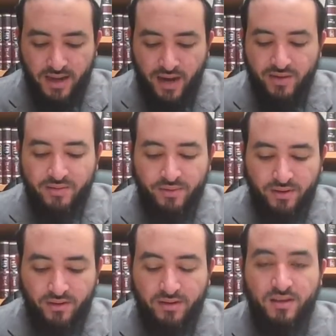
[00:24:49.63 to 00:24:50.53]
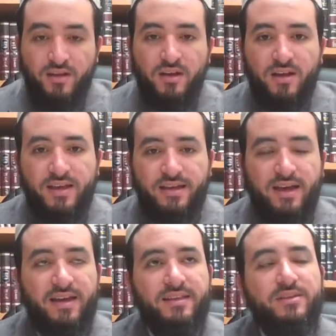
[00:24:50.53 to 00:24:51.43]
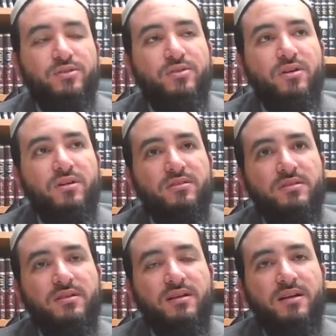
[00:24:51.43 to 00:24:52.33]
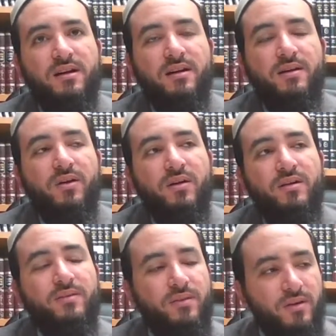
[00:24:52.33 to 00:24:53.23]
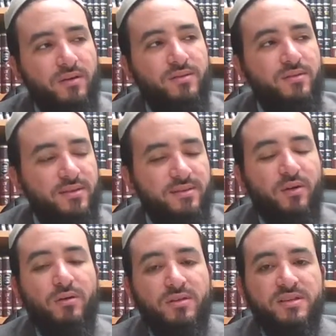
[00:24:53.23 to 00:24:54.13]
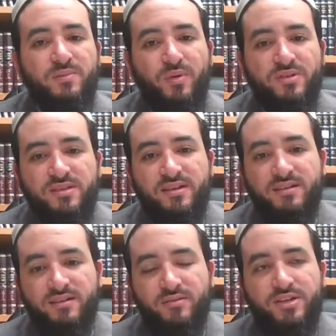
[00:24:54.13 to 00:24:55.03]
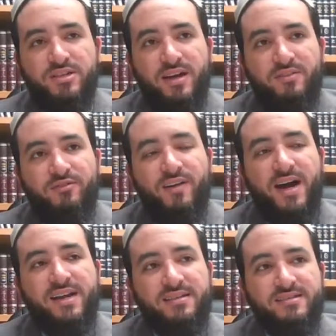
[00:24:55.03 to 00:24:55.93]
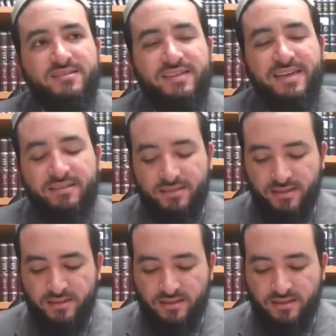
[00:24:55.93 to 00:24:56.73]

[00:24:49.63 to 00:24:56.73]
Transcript: However, not all of these books didn't reach a final state